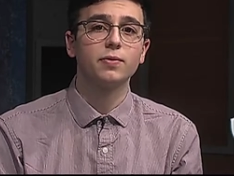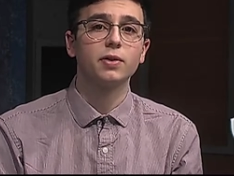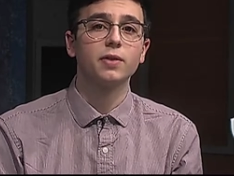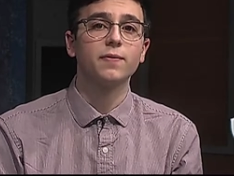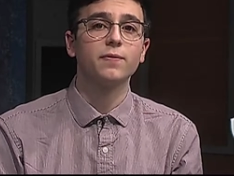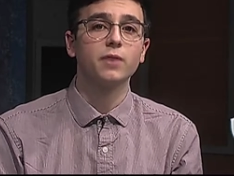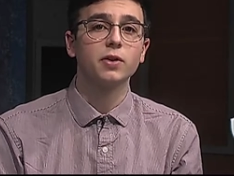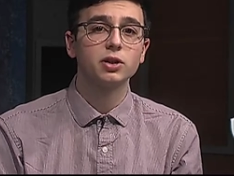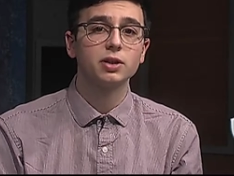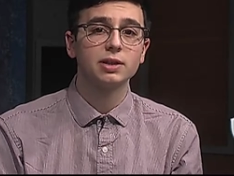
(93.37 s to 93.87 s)
for
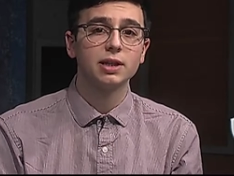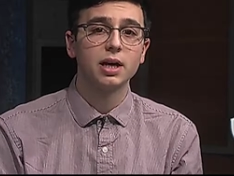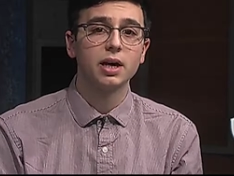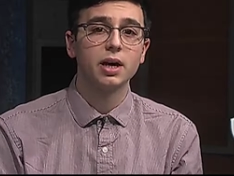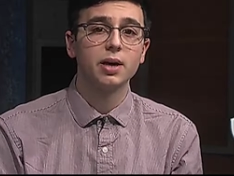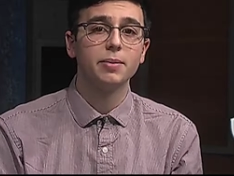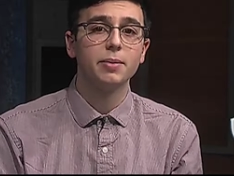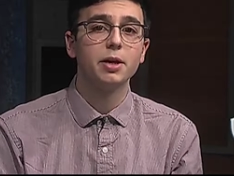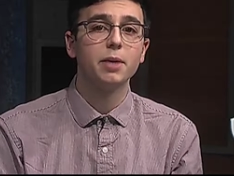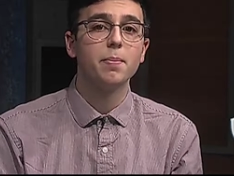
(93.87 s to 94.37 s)
the first
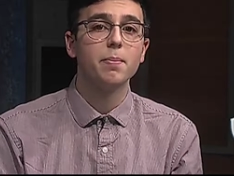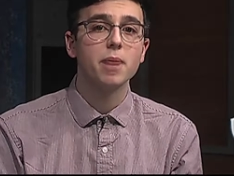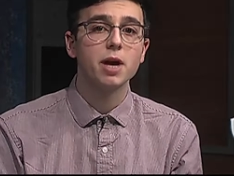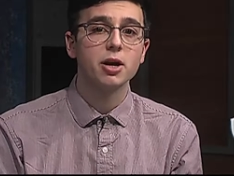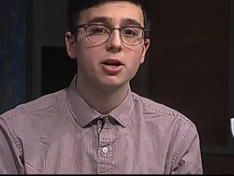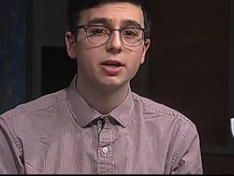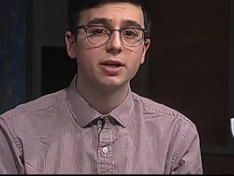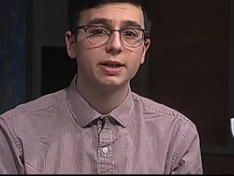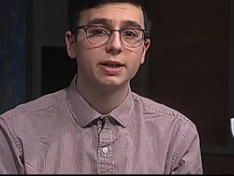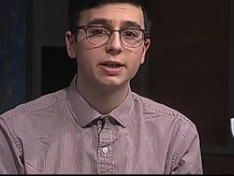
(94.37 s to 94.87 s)
time in
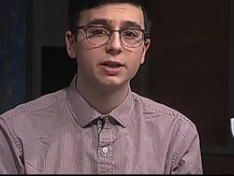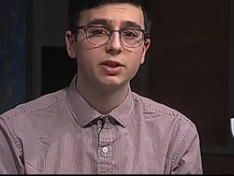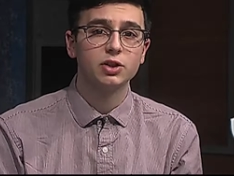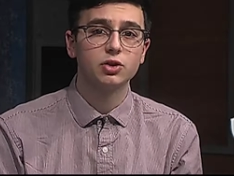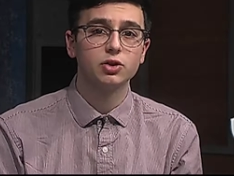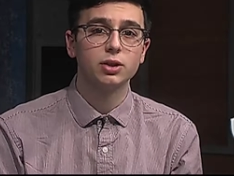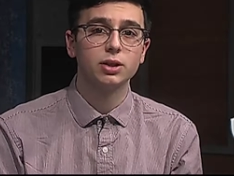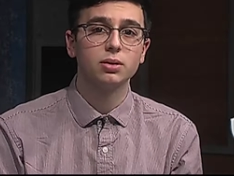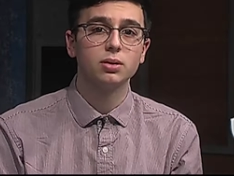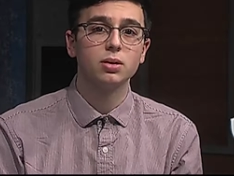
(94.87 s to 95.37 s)
American
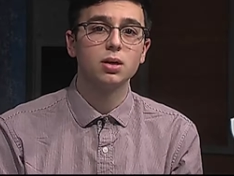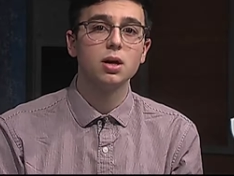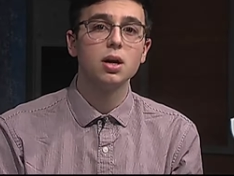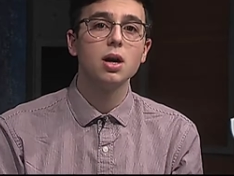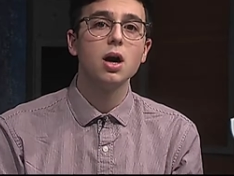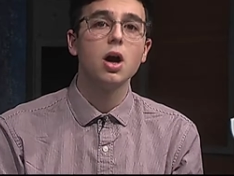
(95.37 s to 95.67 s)
history.